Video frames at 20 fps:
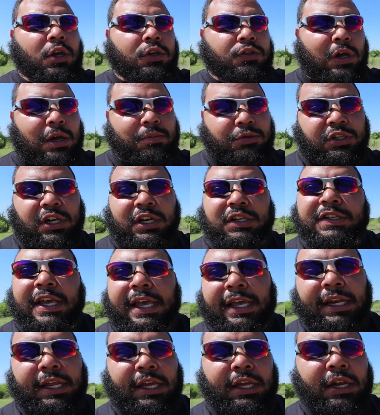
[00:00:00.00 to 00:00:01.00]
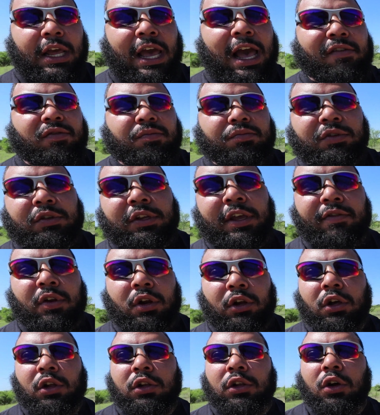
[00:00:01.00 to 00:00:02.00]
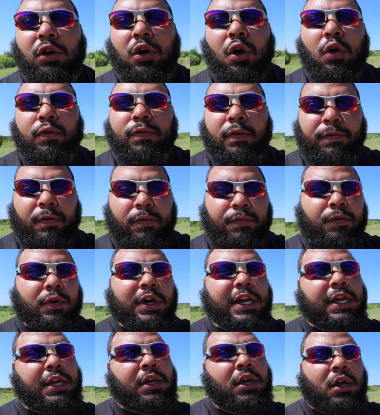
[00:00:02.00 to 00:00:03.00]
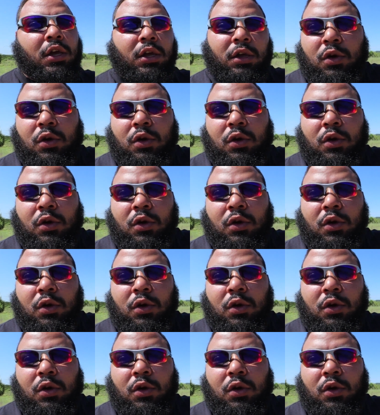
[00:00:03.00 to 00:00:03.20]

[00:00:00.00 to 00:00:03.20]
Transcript: So I'm just gonna take it in, have them give it a good look over for free.